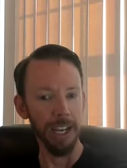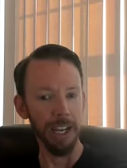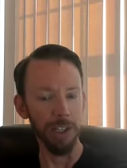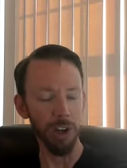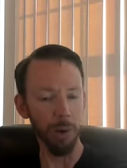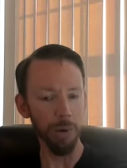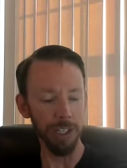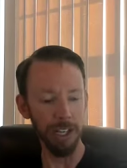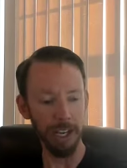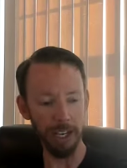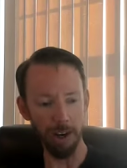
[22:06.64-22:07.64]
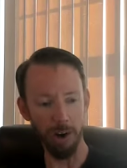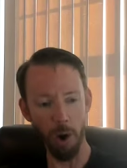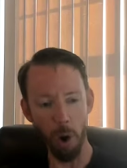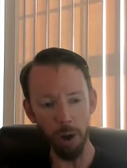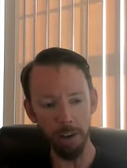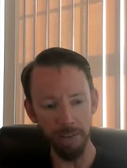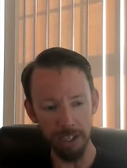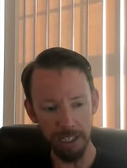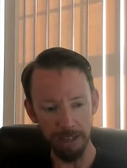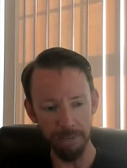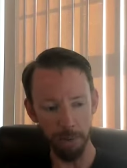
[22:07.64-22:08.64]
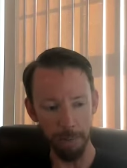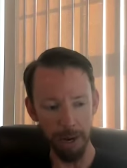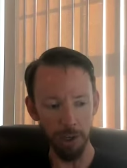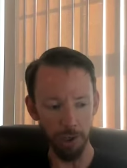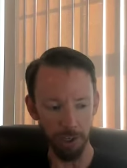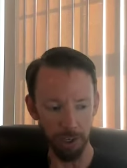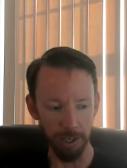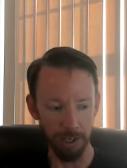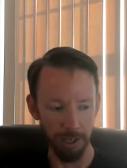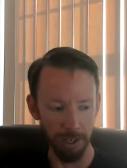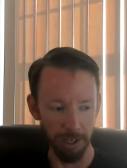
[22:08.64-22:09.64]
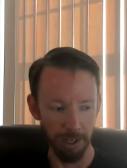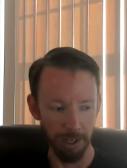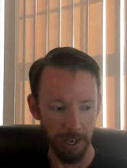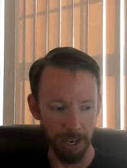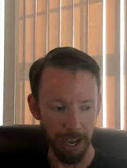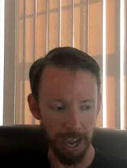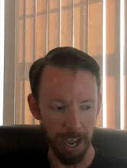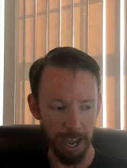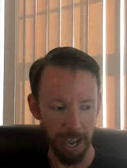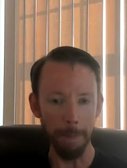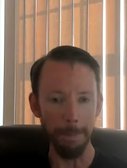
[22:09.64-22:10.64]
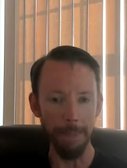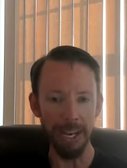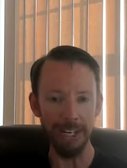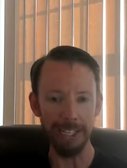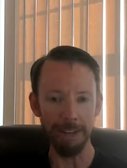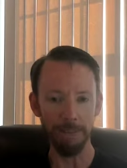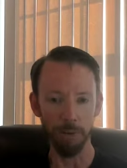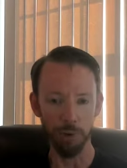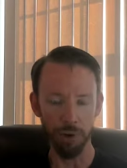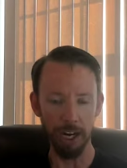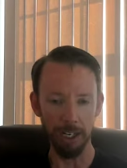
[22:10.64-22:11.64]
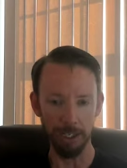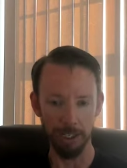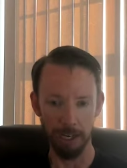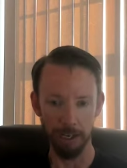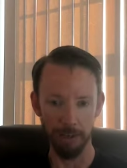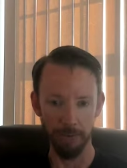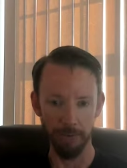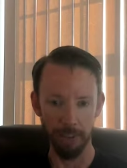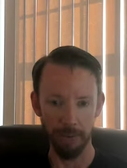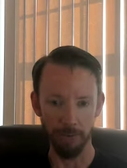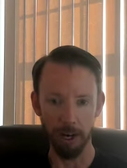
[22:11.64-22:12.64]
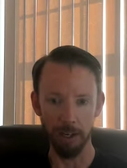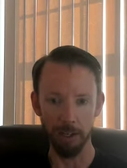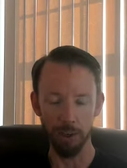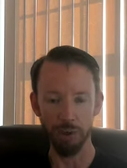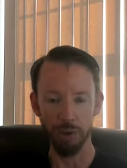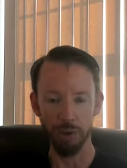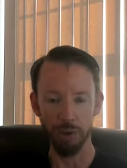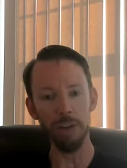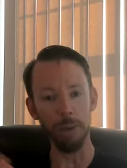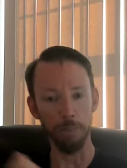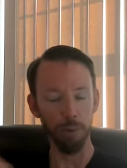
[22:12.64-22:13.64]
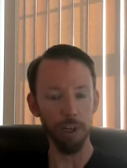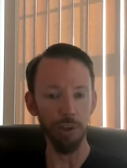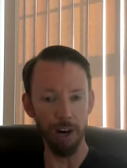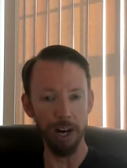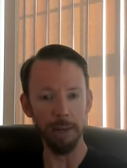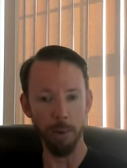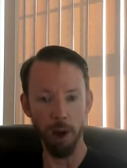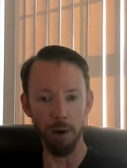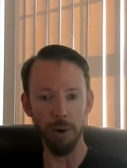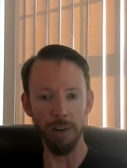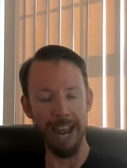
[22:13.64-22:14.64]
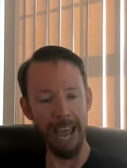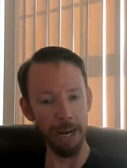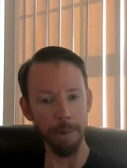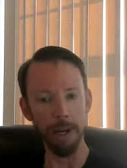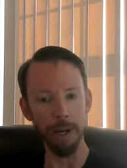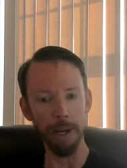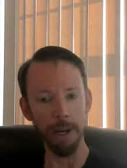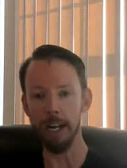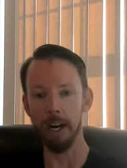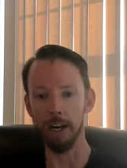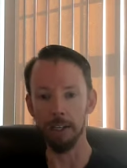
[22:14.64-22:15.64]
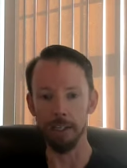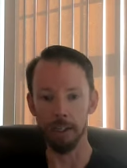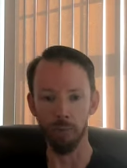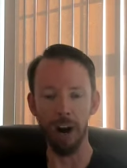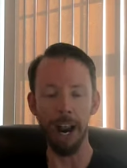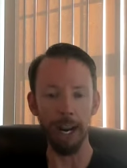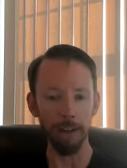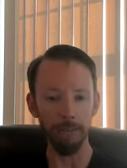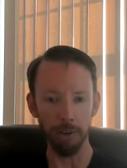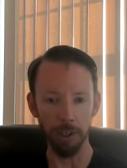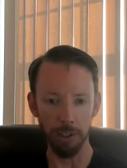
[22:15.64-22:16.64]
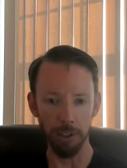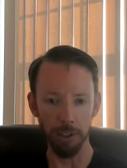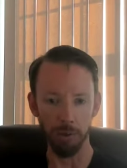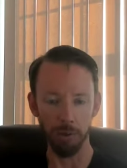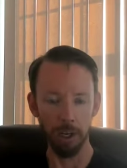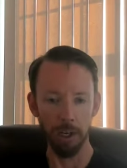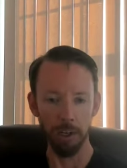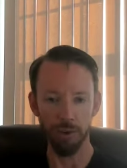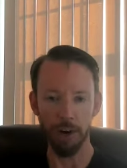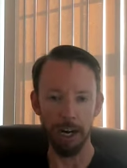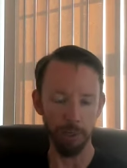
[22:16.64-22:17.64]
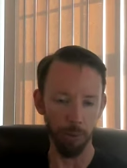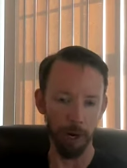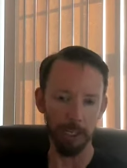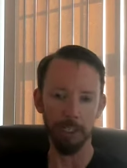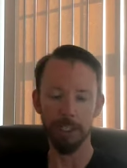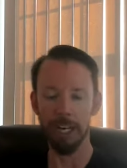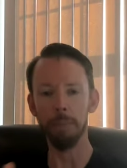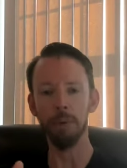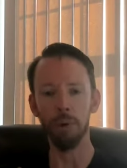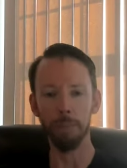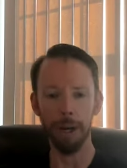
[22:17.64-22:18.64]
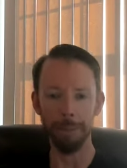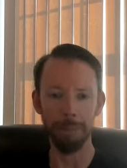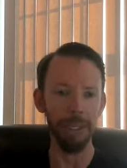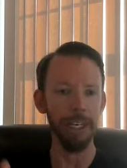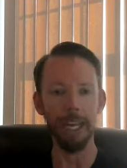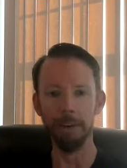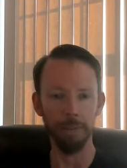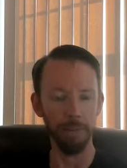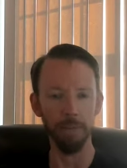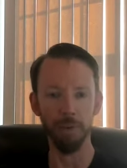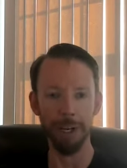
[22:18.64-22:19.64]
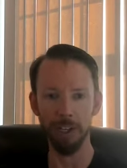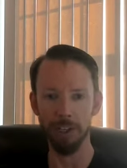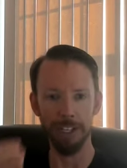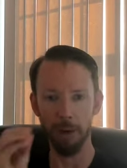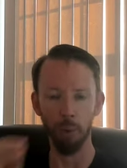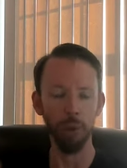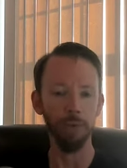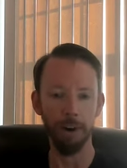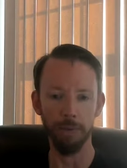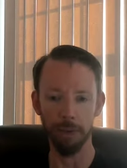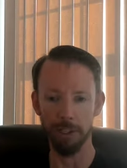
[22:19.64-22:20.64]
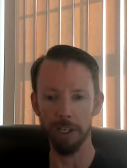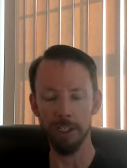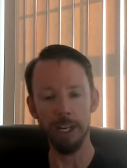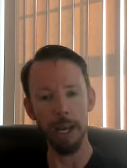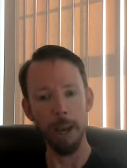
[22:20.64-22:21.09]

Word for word: it's almost like all of this information has some base level of training set right? So if I took a pre-trained model and then added my own data, it's like RAG, for instance. So RAG is where I can just upload my PDF of information, say only reference this,